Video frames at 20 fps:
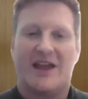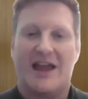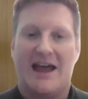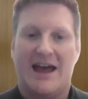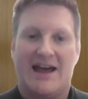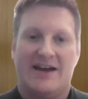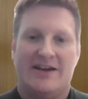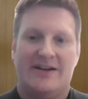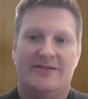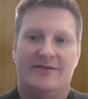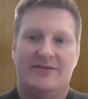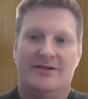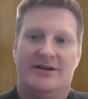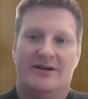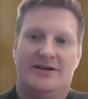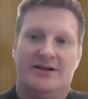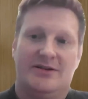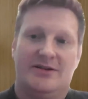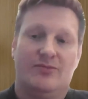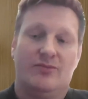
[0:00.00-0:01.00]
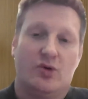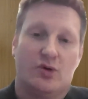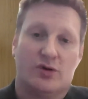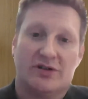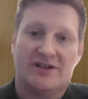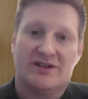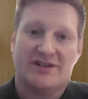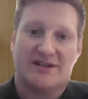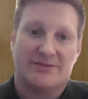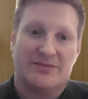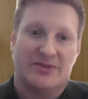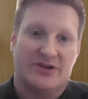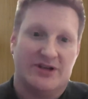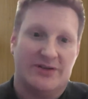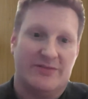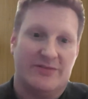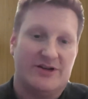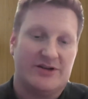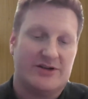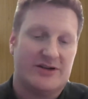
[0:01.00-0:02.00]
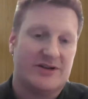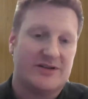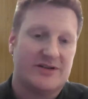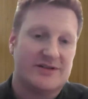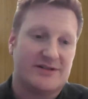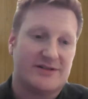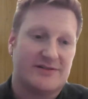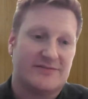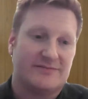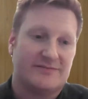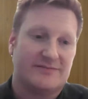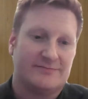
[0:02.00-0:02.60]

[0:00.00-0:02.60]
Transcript: that we add more disability metrics.